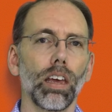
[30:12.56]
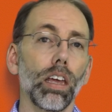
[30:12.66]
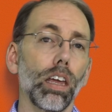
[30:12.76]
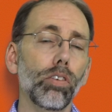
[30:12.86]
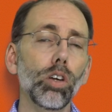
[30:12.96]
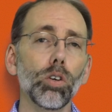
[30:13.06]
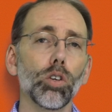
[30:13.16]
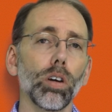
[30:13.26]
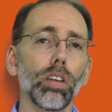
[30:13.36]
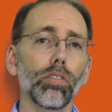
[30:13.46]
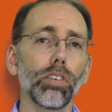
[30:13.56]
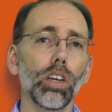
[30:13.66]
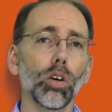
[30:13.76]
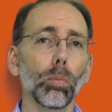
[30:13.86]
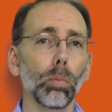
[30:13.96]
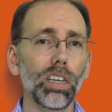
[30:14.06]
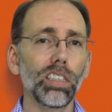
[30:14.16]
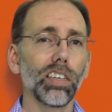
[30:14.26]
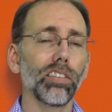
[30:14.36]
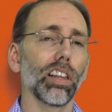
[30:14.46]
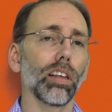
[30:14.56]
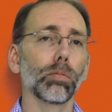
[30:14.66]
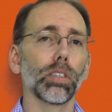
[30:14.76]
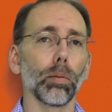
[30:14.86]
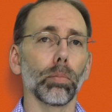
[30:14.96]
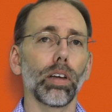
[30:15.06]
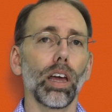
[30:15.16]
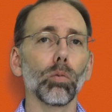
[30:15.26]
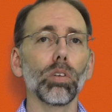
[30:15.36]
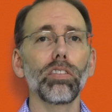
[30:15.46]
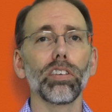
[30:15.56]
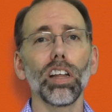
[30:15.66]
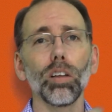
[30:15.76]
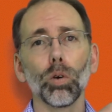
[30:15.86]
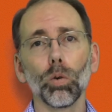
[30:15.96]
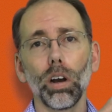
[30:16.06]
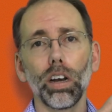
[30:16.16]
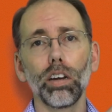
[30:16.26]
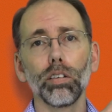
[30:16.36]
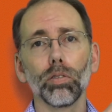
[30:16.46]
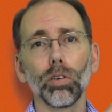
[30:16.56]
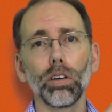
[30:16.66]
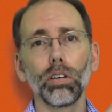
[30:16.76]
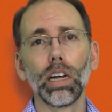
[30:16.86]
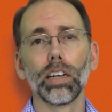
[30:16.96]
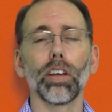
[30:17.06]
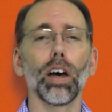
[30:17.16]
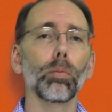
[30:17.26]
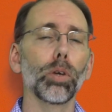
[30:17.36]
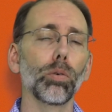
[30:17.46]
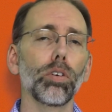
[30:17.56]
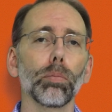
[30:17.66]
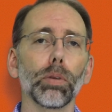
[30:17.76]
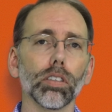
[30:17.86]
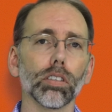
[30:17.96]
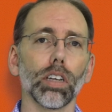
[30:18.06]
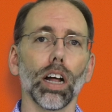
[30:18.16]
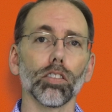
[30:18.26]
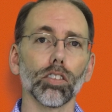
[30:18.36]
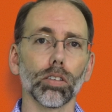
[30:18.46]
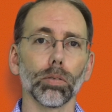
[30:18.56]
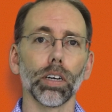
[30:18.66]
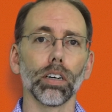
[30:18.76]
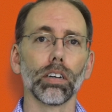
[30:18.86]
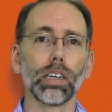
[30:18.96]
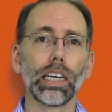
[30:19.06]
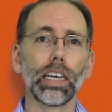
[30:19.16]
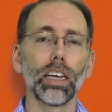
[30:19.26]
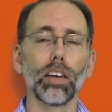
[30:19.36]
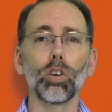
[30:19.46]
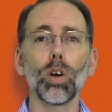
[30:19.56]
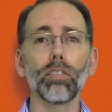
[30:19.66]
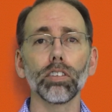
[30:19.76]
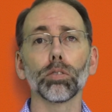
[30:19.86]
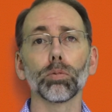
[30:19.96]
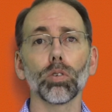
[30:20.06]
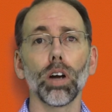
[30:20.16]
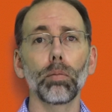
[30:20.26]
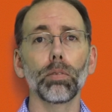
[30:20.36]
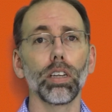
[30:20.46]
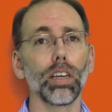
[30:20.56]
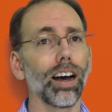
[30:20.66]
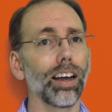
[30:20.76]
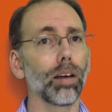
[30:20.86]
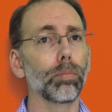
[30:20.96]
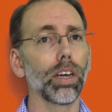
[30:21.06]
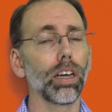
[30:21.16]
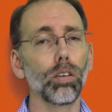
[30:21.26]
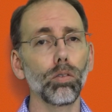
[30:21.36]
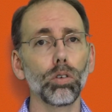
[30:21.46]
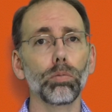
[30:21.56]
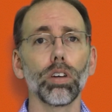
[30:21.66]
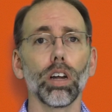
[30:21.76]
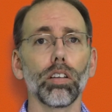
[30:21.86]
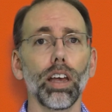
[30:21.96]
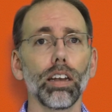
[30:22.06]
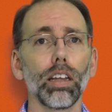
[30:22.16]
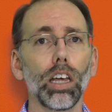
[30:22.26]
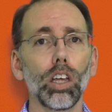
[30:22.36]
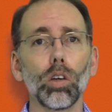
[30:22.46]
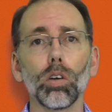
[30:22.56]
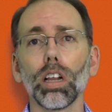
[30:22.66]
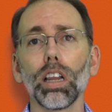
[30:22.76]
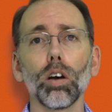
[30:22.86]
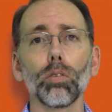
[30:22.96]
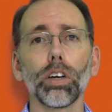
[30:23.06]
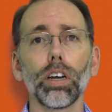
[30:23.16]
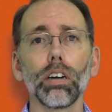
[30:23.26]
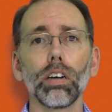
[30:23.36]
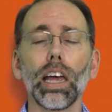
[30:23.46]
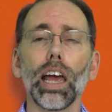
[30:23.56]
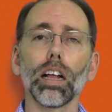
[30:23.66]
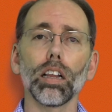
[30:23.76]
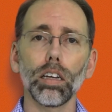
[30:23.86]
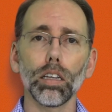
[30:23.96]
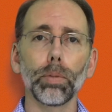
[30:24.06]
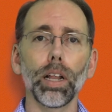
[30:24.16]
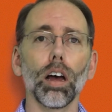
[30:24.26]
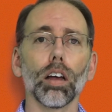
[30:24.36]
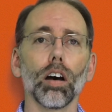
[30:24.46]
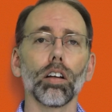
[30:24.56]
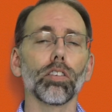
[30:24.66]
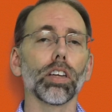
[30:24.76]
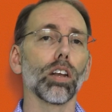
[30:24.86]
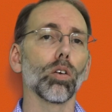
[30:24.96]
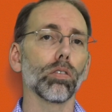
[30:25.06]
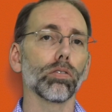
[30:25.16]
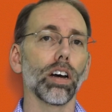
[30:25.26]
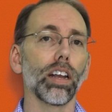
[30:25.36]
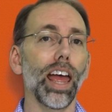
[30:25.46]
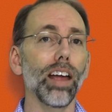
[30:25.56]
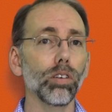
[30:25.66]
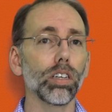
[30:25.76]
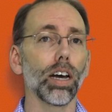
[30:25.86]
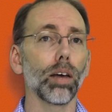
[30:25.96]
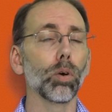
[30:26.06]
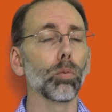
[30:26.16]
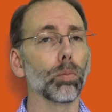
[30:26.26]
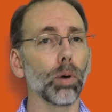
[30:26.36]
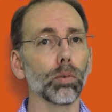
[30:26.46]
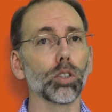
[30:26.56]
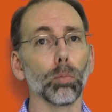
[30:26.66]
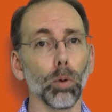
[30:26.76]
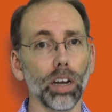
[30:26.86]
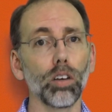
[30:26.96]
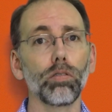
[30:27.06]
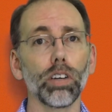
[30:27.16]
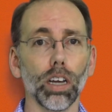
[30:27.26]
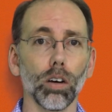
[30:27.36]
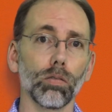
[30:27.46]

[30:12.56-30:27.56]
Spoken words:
If you enjoyed this video, please give it a thumbs up, and we'll leave another one right here for you to help you in your business analysis career. If you haven't subscribed to the IIBA YouTube channel yet, you can click over here and click on the bell icon to get notified every time we publish a brand new video.